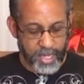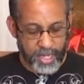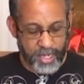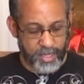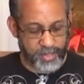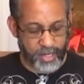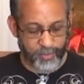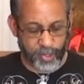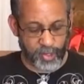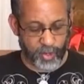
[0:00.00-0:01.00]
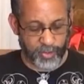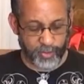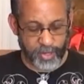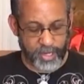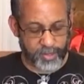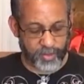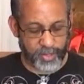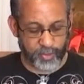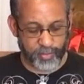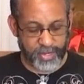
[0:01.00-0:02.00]
is, and I'm going to go through it, and so
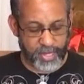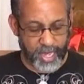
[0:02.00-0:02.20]
this would be the